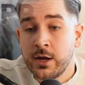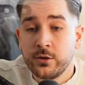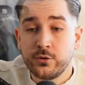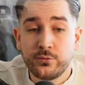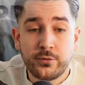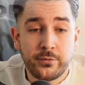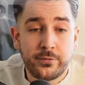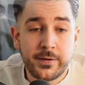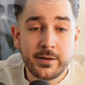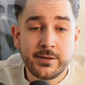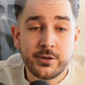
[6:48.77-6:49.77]
to
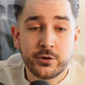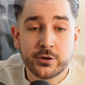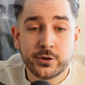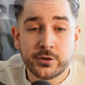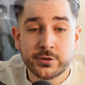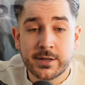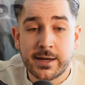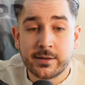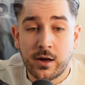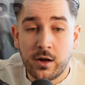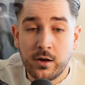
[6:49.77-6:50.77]
fulfill the orders and
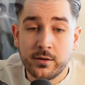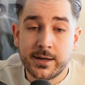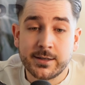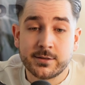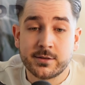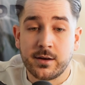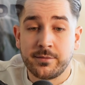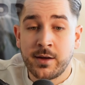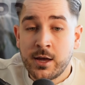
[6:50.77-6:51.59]
all that stuff.